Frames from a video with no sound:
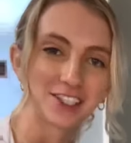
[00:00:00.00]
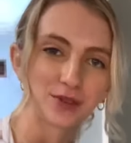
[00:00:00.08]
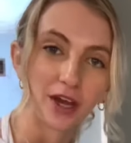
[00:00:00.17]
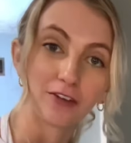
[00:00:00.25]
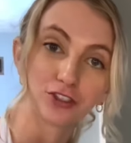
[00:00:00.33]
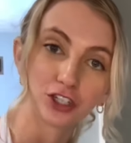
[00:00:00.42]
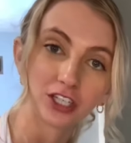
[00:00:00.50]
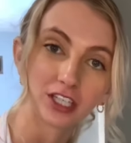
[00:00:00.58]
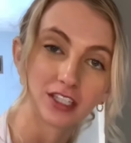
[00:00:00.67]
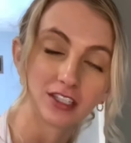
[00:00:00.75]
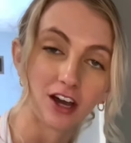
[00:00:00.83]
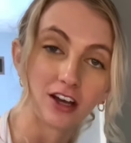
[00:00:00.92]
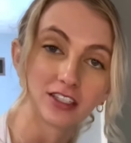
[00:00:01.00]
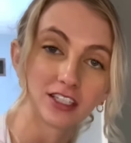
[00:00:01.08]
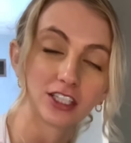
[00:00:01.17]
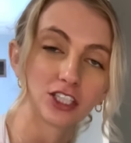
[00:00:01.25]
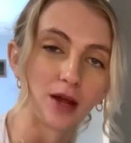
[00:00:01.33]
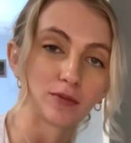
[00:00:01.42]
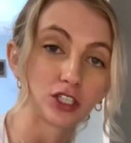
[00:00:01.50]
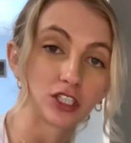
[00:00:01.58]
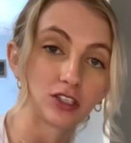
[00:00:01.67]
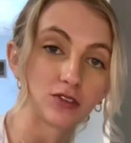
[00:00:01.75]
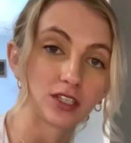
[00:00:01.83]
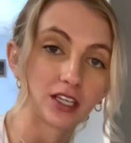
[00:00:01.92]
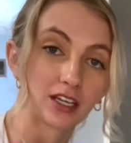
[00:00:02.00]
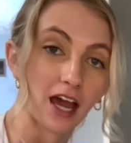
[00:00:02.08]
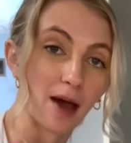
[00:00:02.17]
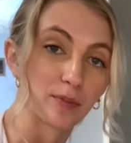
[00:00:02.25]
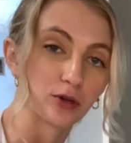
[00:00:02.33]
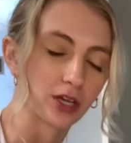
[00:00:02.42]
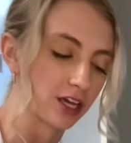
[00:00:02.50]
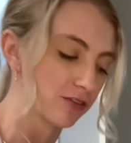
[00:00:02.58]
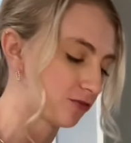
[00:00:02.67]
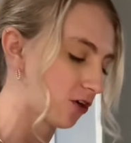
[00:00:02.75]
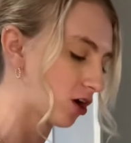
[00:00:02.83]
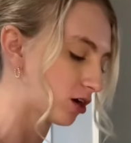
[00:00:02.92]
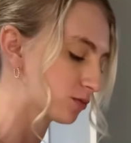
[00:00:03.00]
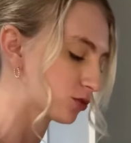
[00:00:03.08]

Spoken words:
we have turkey sausage. I'm just using an Applegate Farms